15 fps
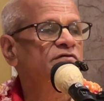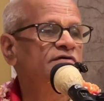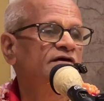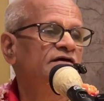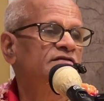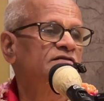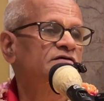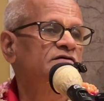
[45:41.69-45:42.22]

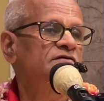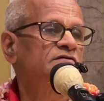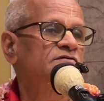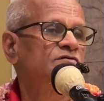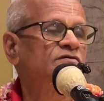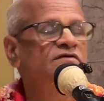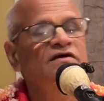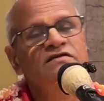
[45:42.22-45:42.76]
death.
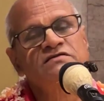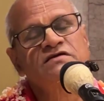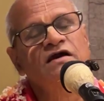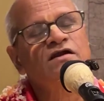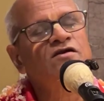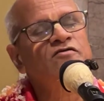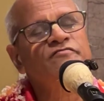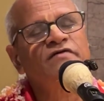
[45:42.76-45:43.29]
So death
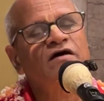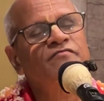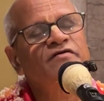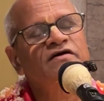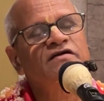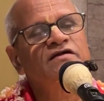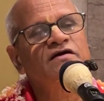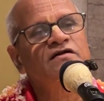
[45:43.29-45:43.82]
cannot be
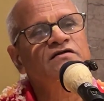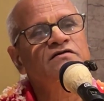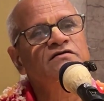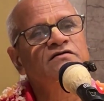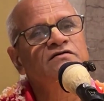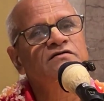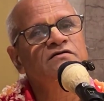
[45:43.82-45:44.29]
avoided.